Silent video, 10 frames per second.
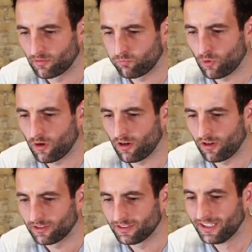
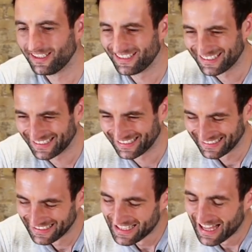Whoa!
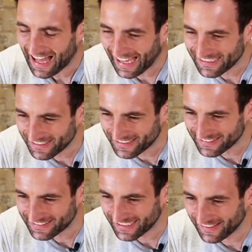And you
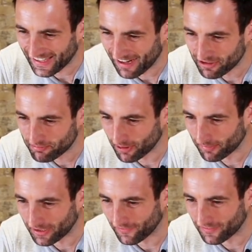can see there he's
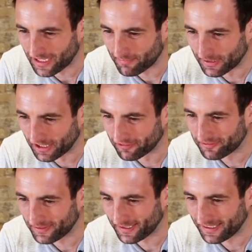probably on the limit
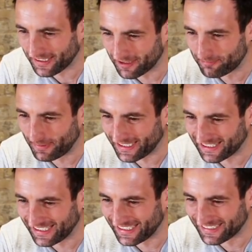of
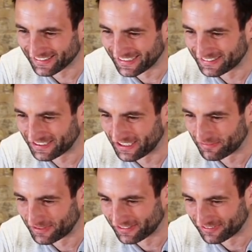being legal in
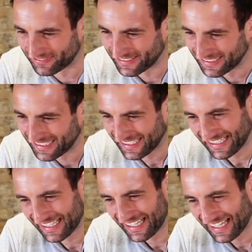terms of
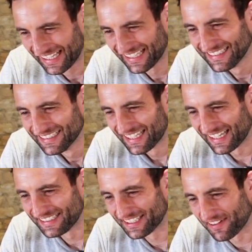
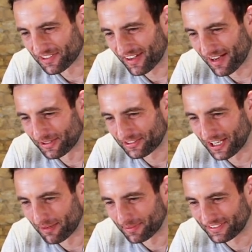how much
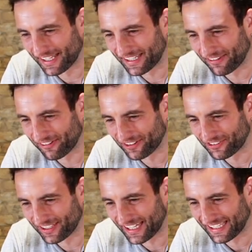curb he's taking through the
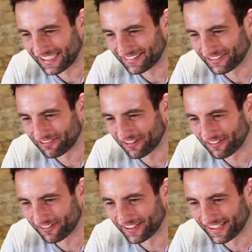chicane. Let's just run
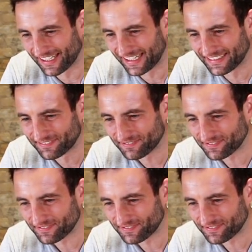through it again.